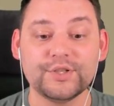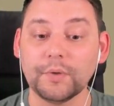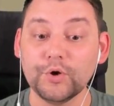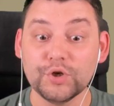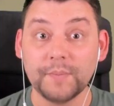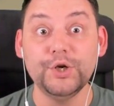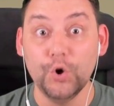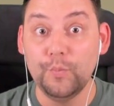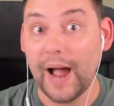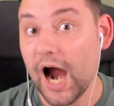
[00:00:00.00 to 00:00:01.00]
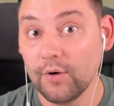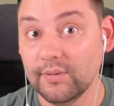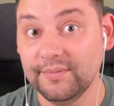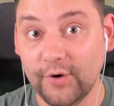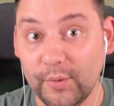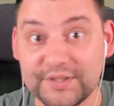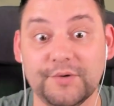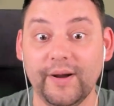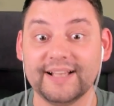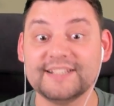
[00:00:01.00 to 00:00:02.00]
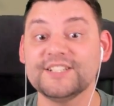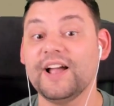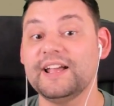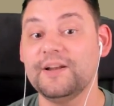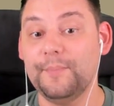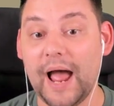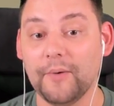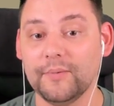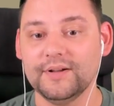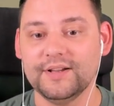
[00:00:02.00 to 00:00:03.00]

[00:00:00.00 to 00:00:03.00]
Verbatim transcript: which I'm going to use my new power up for, which I'm quite excited about.